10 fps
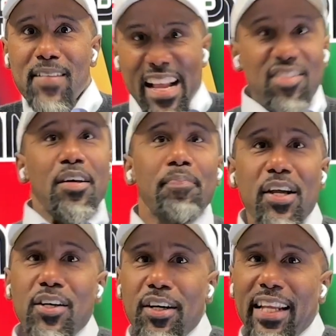and
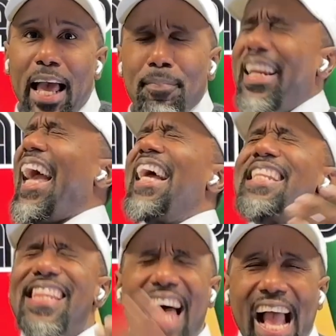something good can happen.
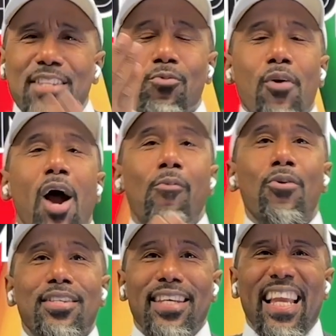And that's where I
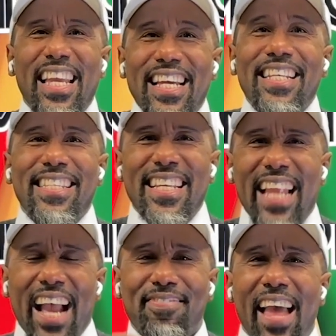want to end
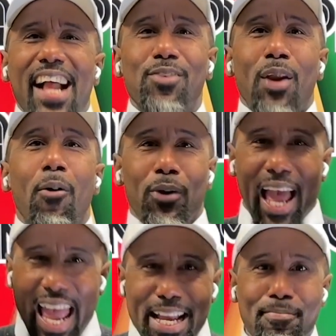tonight. That's what I want to
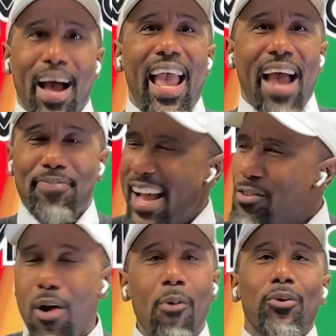hang my hat.
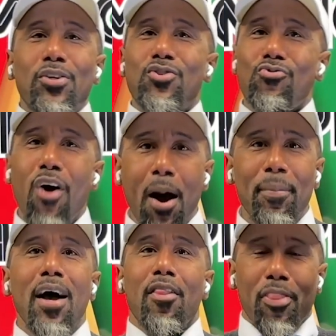That's where I want to
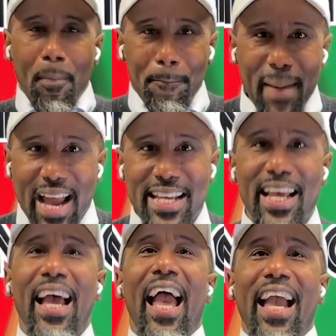drop the mic
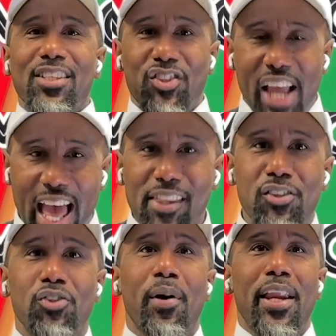and
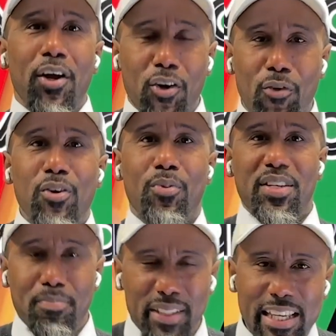challenge you and encourage you
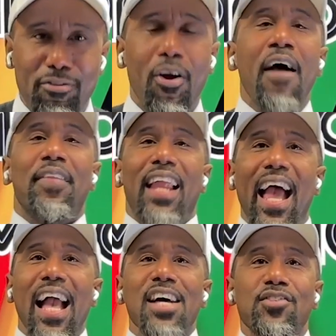as a believer that
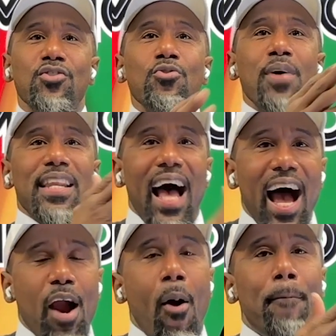as you and
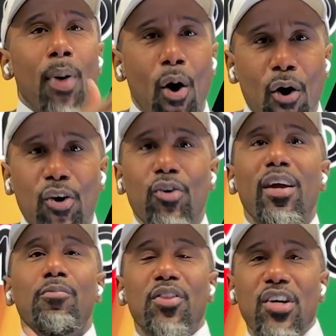I are
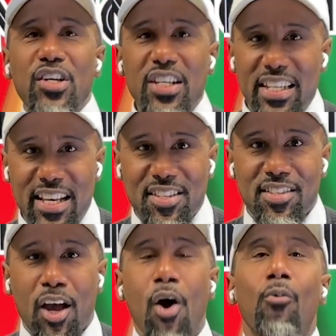partnering with the
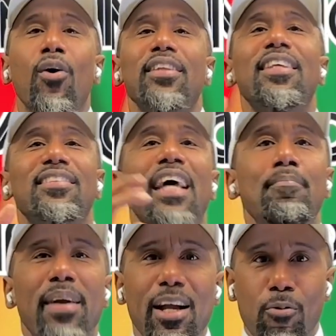goodness, what does
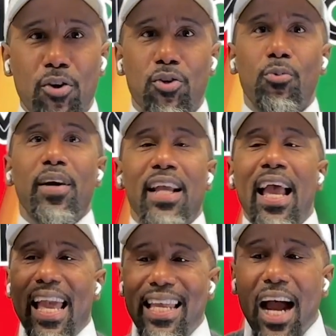that mean we're doing?
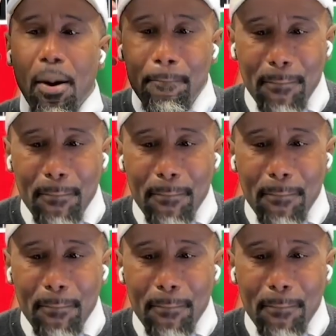In our